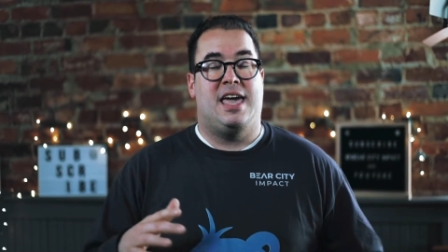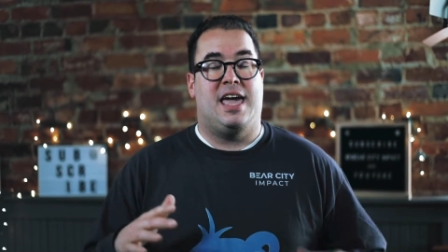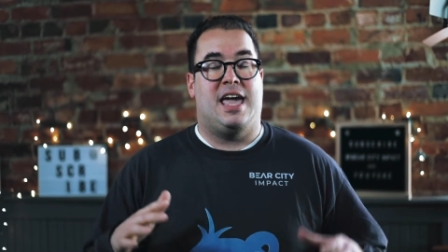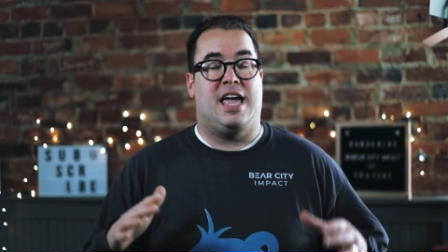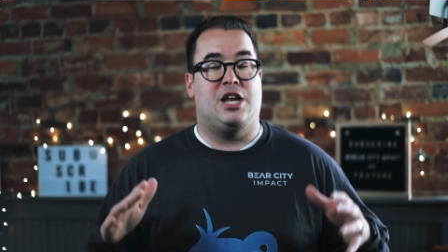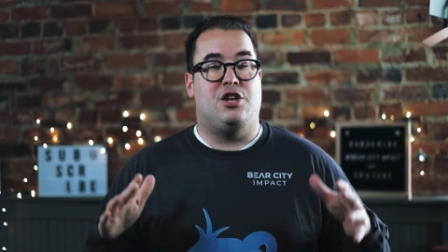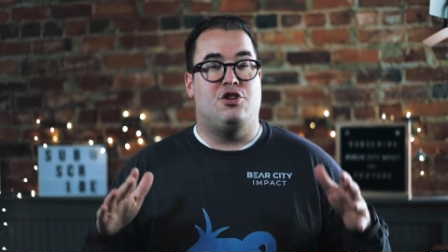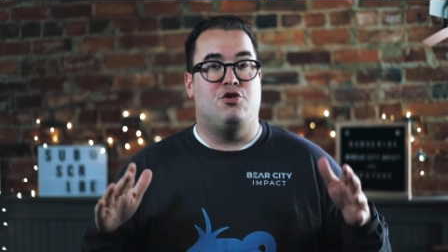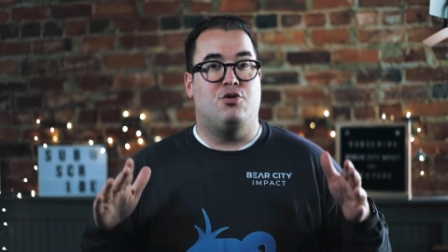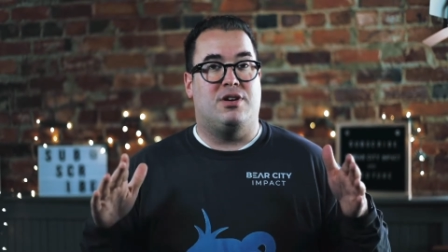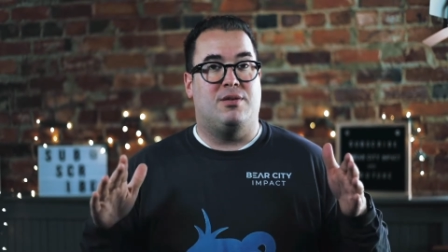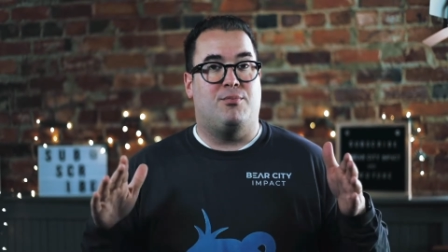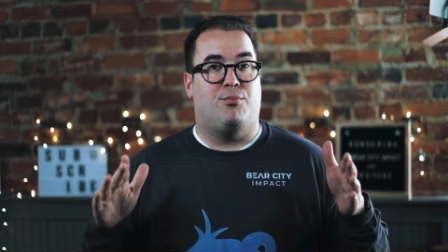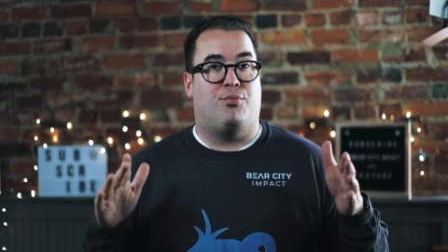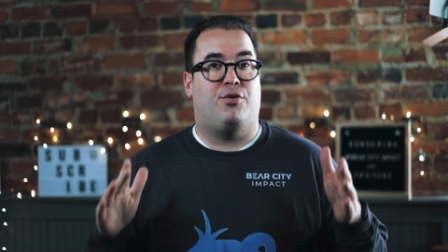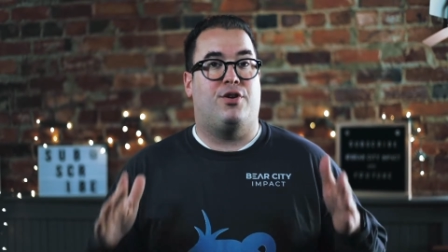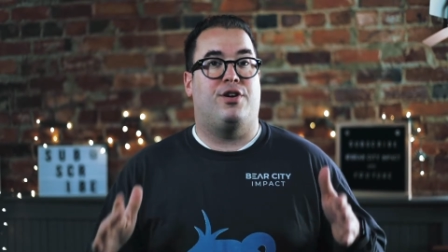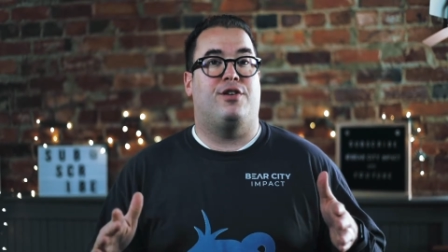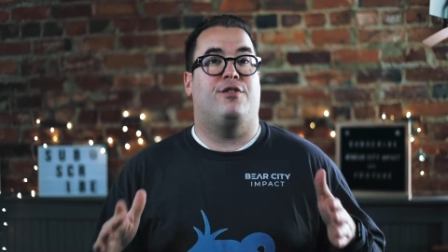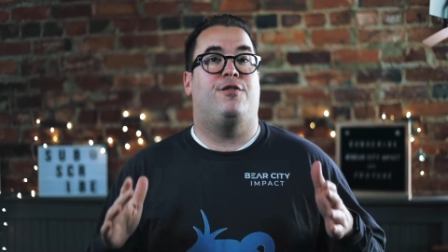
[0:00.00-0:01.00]
and you can
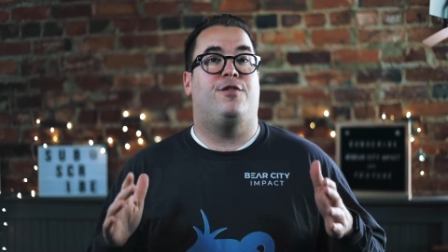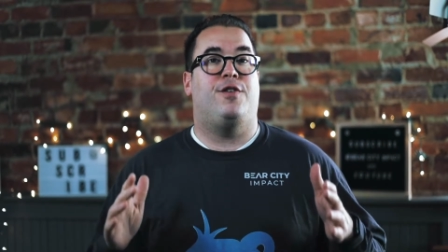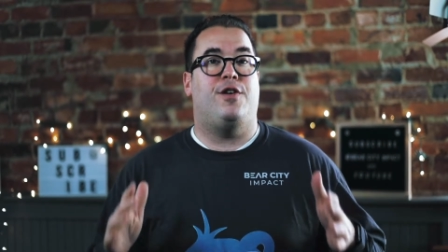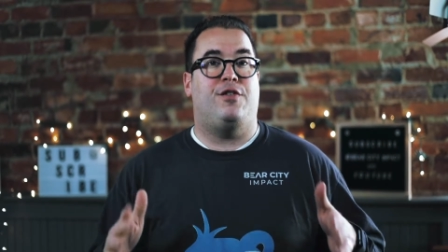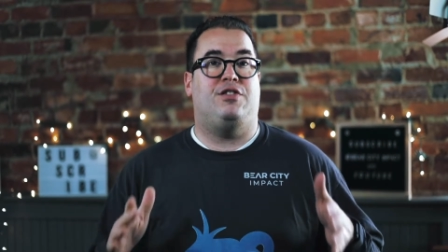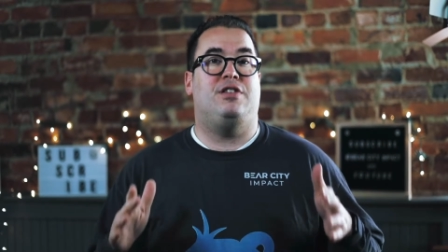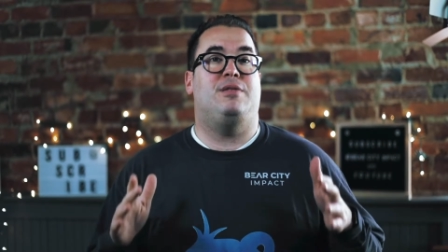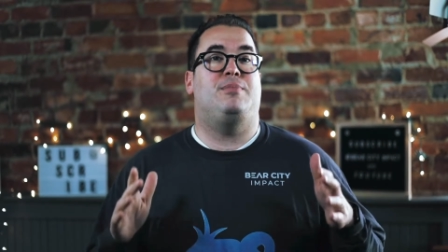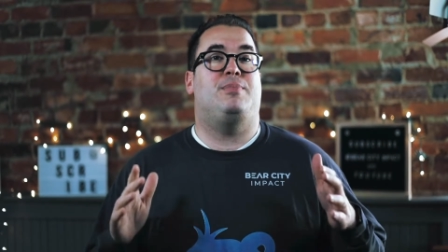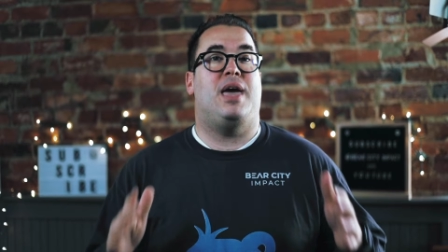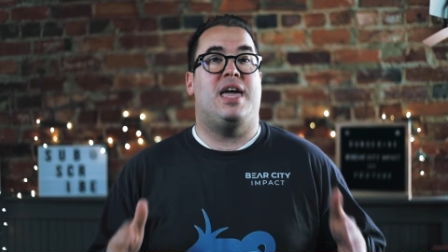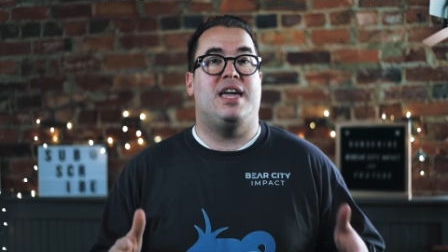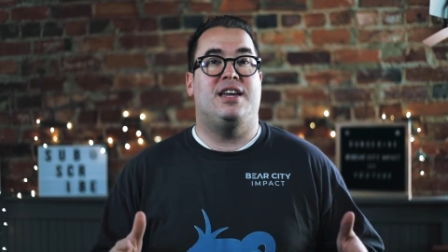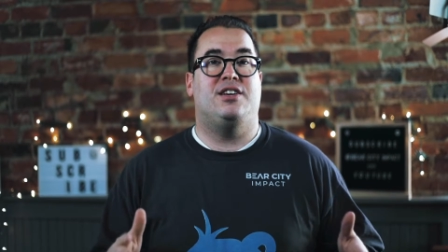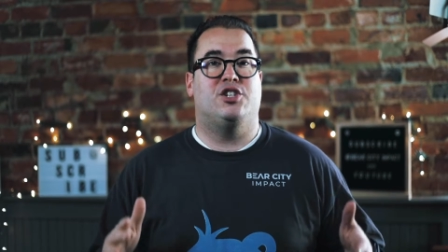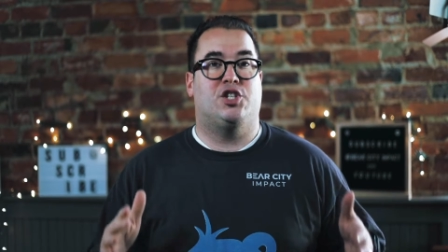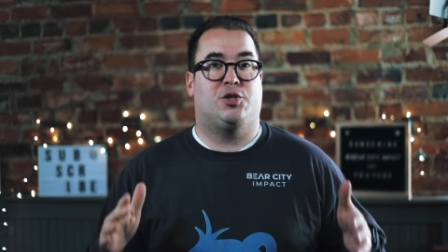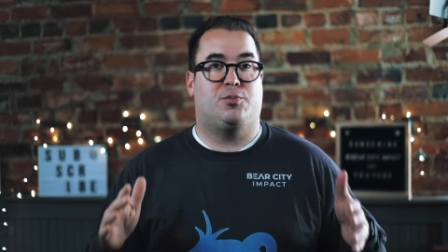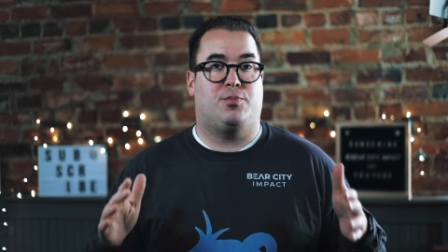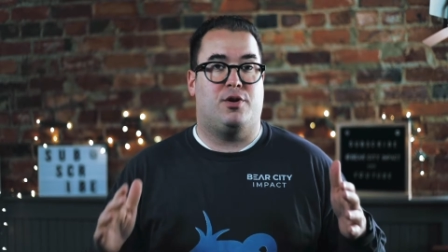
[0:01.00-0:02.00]
print 50
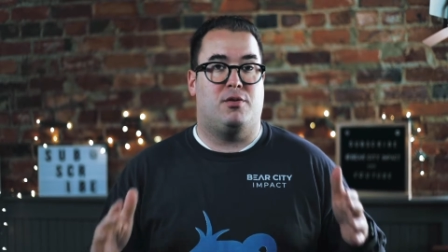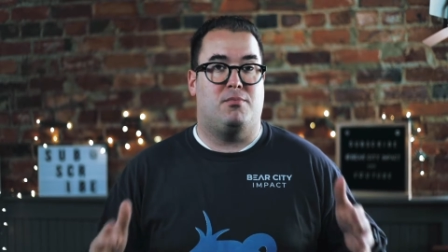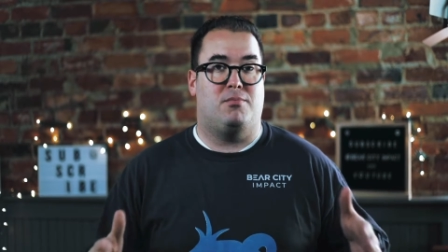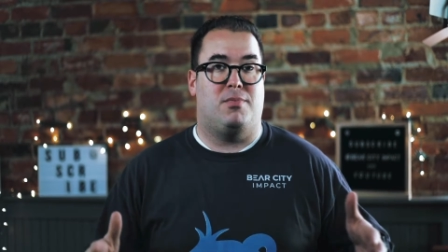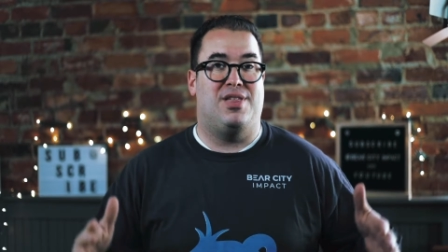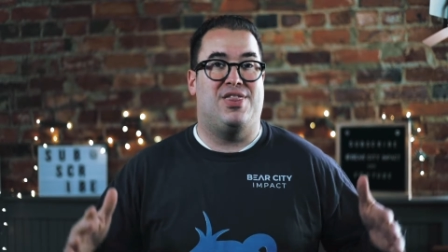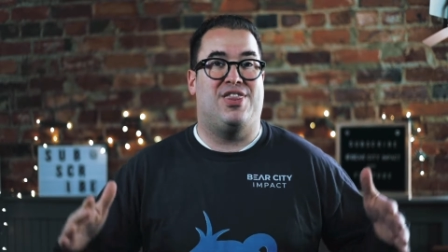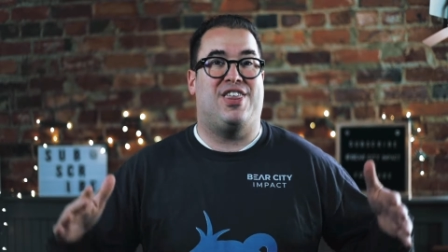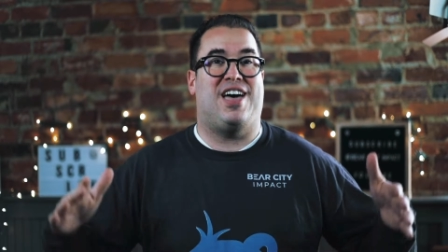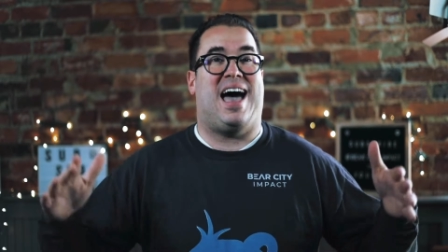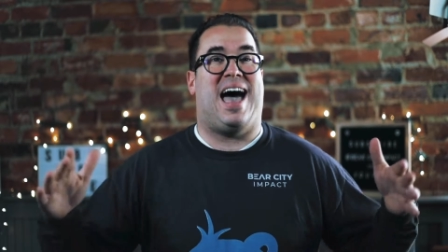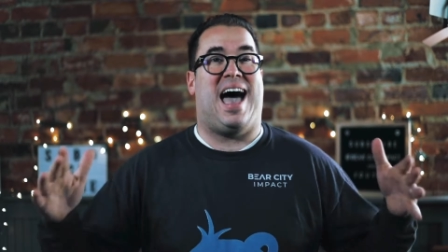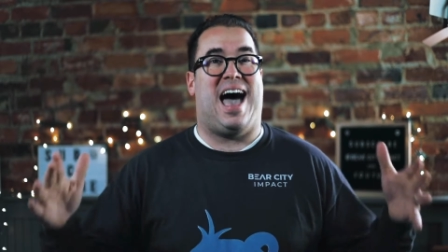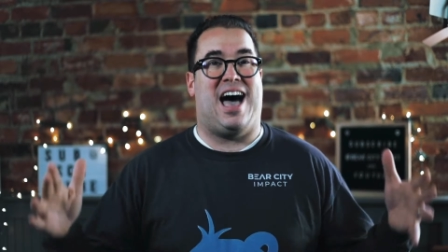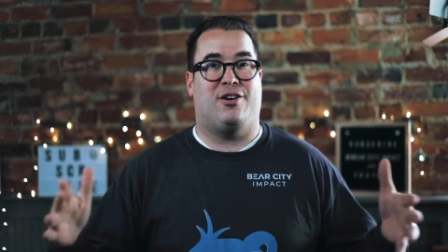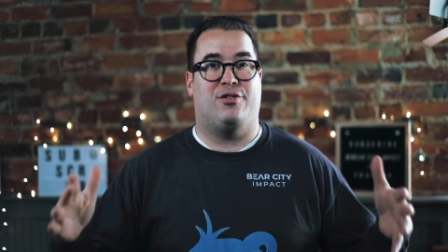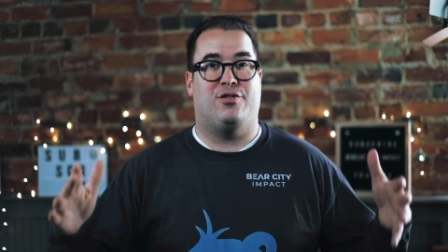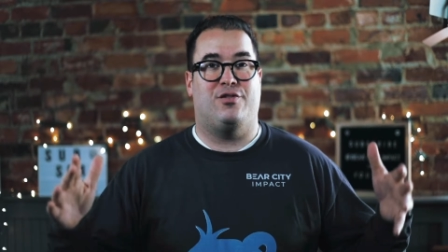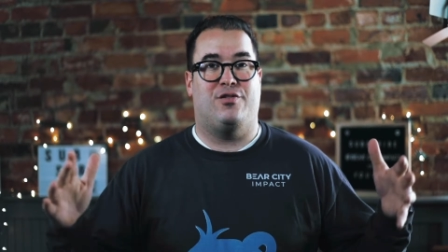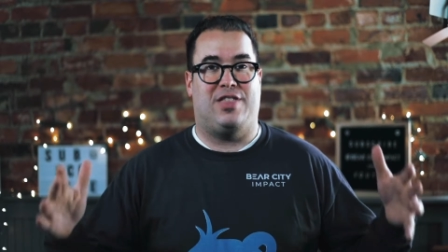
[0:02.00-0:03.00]
pages per month
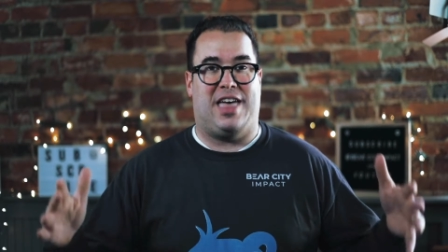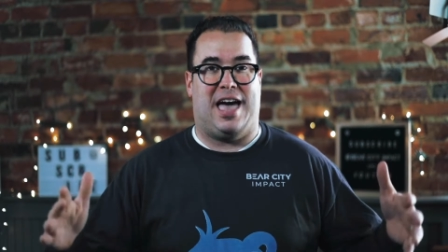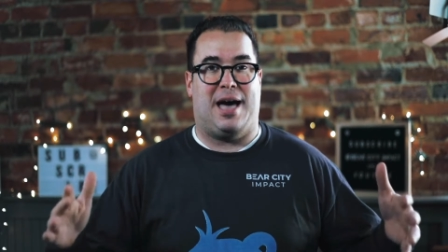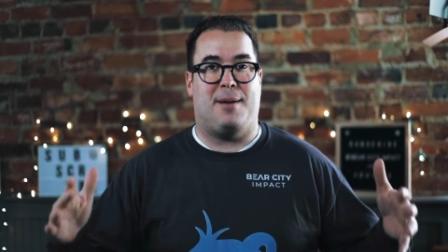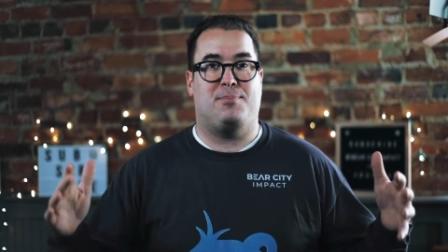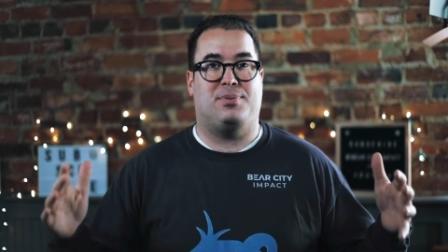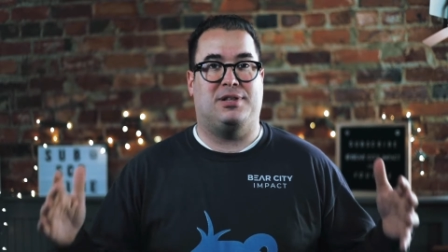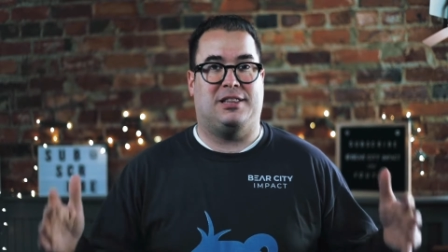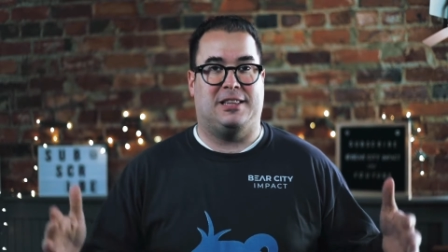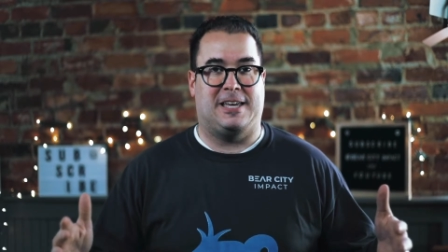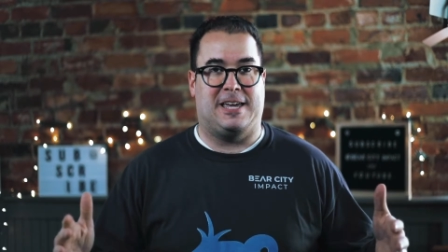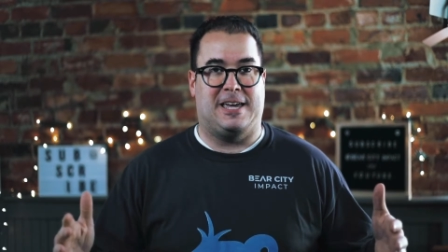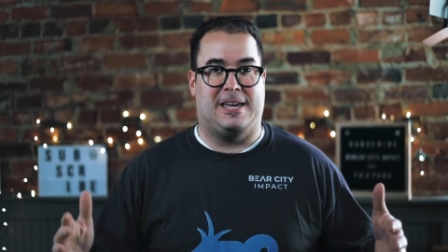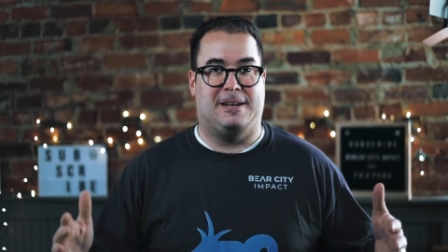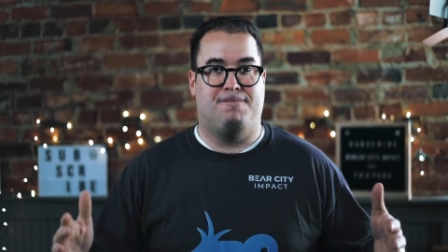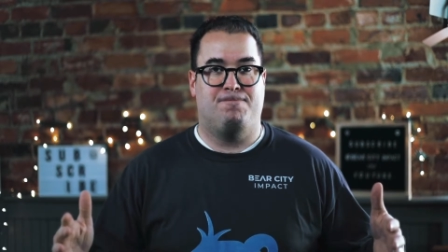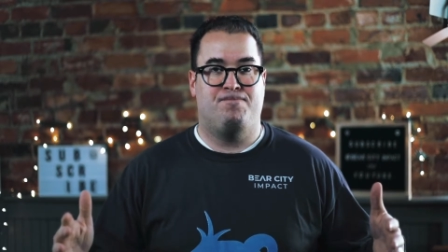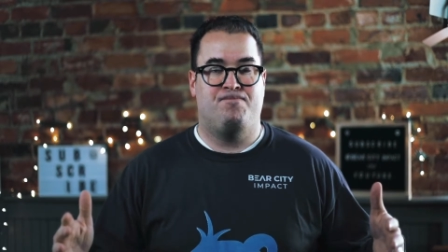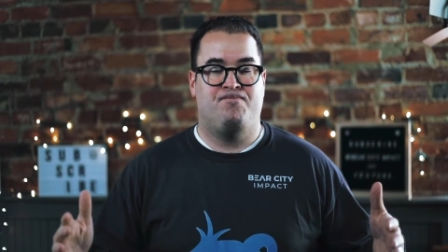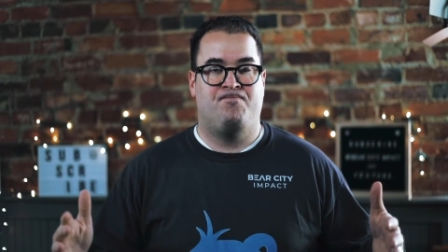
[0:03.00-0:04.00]
out of that plan.